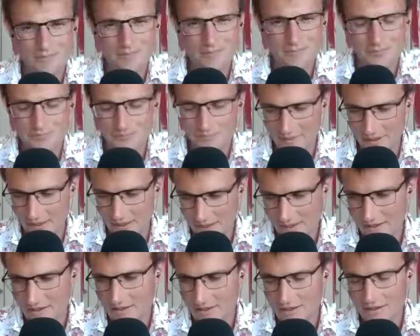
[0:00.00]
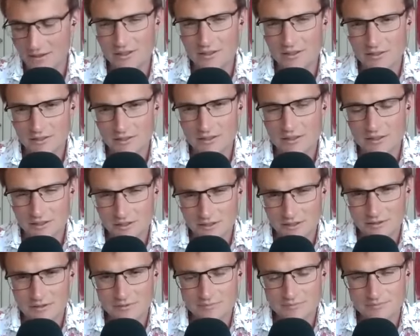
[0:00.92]
stay here and do things
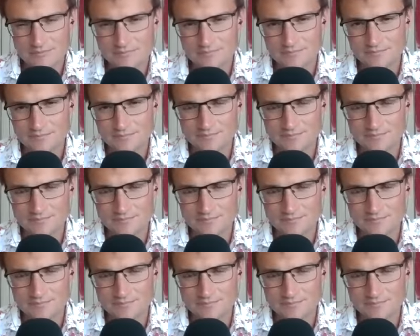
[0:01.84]
alongside,